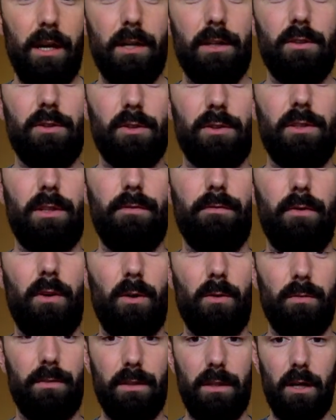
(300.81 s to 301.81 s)
just
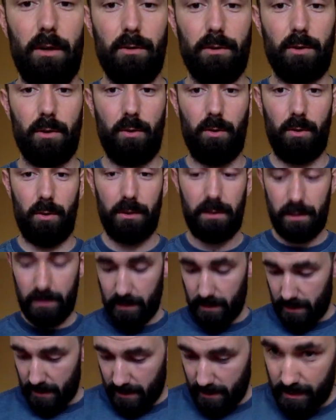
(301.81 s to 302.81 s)
involving those chords.
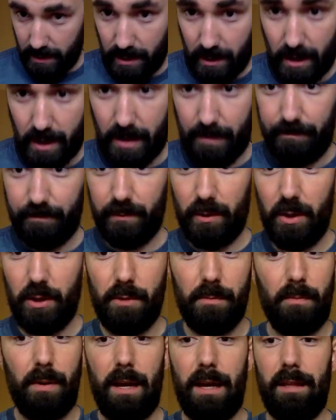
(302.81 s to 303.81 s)
You
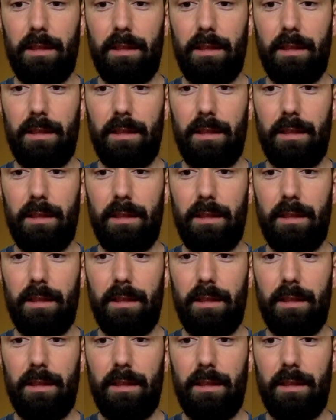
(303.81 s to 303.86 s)
can play